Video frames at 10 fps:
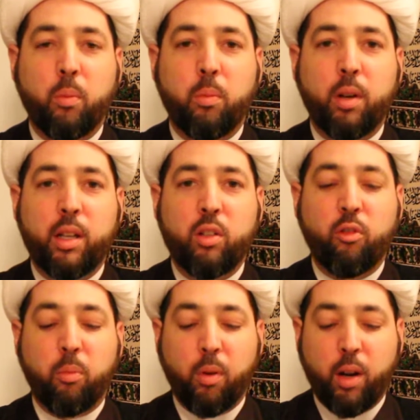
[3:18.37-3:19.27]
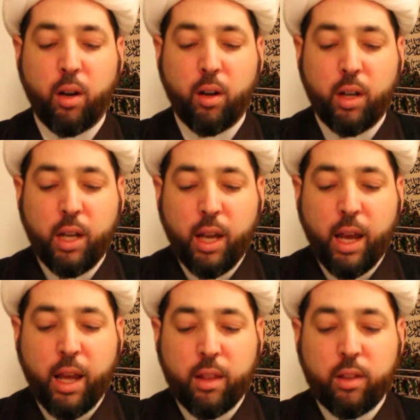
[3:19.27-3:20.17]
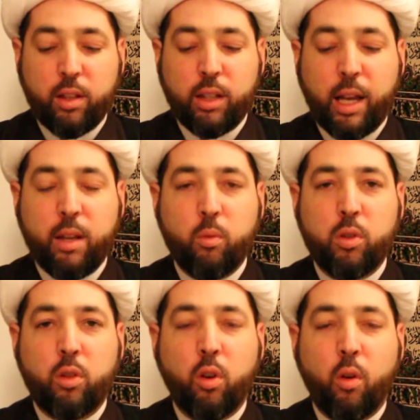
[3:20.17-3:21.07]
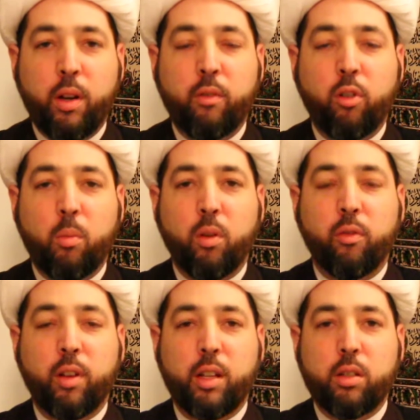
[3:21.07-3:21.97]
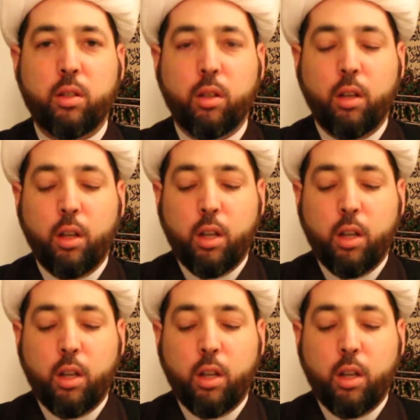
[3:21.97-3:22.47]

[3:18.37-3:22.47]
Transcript: place of prayer, and the light was glowing from her face.